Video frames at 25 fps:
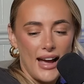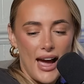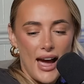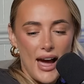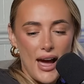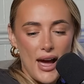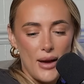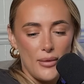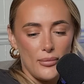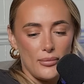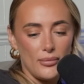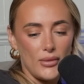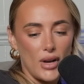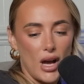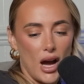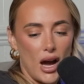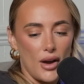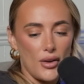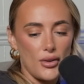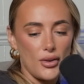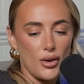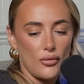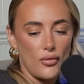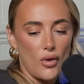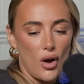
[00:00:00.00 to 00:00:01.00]
No,
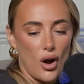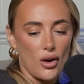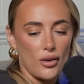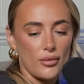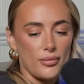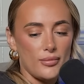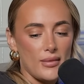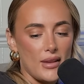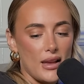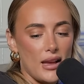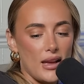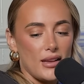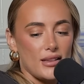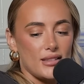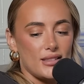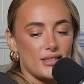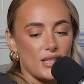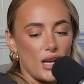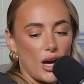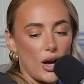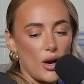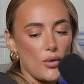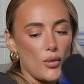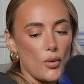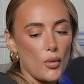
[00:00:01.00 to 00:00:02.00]
you're wrong.
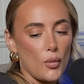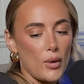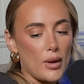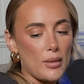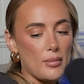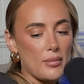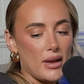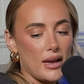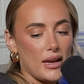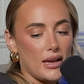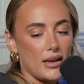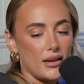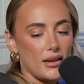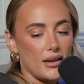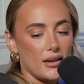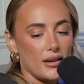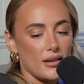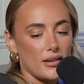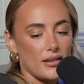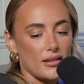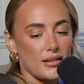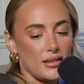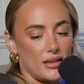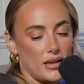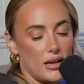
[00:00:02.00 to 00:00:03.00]
So women,
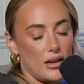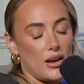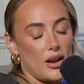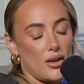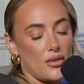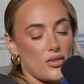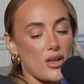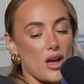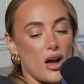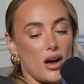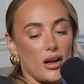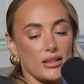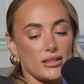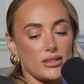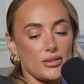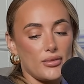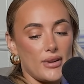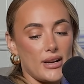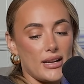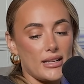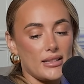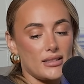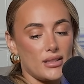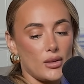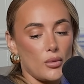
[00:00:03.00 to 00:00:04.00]
no, the answer
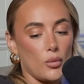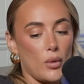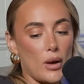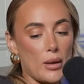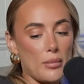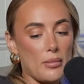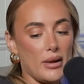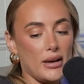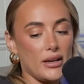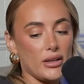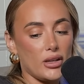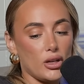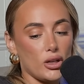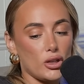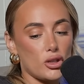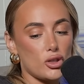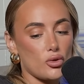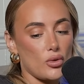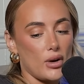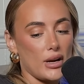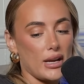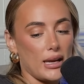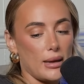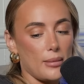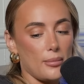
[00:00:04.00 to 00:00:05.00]
is so women could
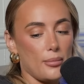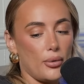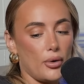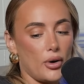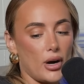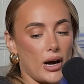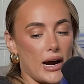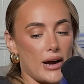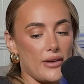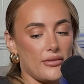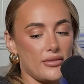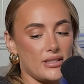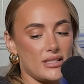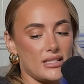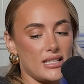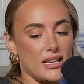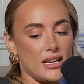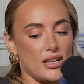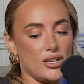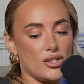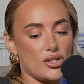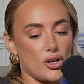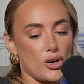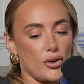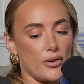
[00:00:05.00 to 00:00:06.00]
drink in
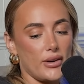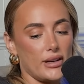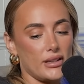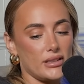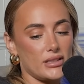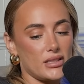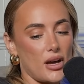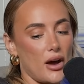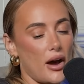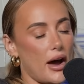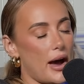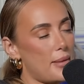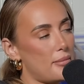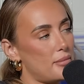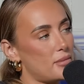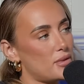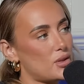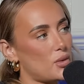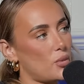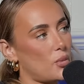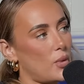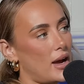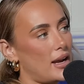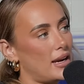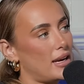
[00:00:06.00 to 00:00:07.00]
privacy during
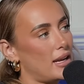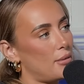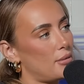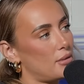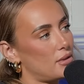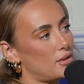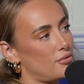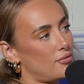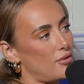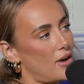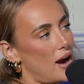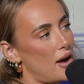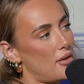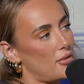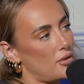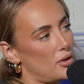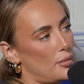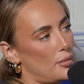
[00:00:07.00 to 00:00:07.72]
times when it was frowned